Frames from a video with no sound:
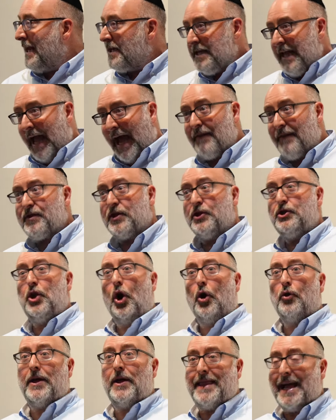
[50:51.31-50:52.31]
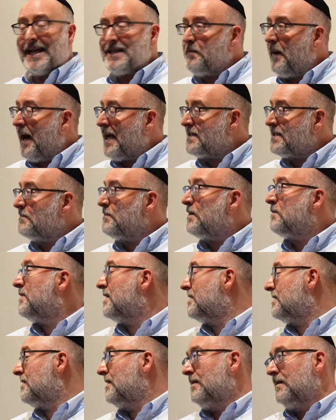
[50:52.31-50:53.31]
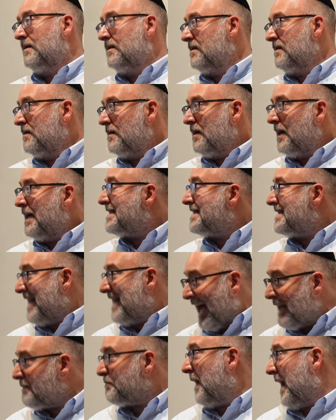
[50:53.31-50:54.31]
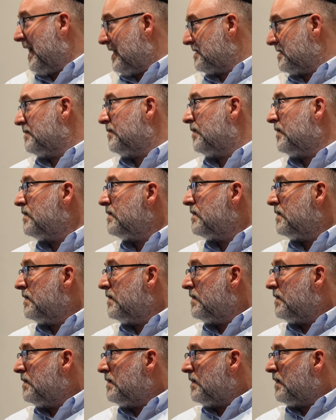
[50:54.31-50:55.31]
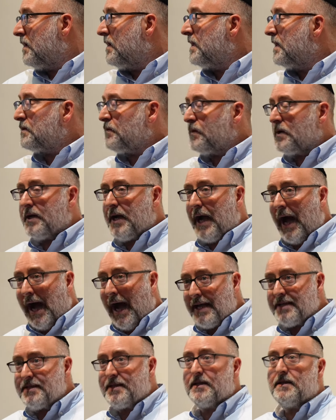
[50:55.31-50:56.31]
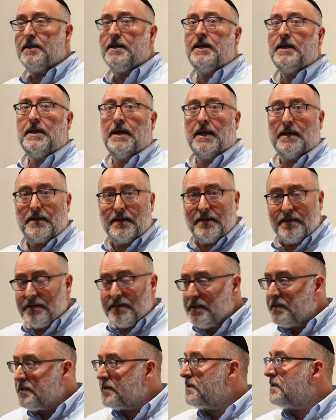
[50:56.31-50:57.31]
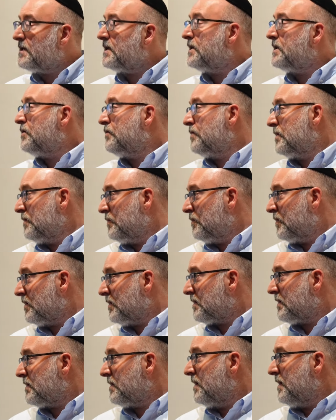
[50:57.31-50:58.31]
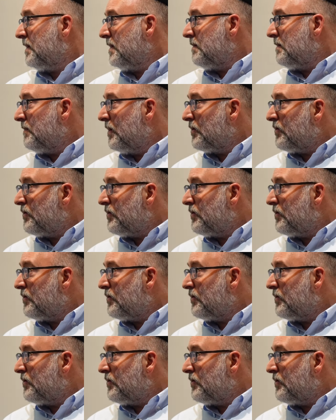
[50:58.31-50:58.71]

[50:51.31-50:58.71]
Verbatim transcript: And you have to know that that's possible, but it's not possible unless we're constantly and consistently doing the work,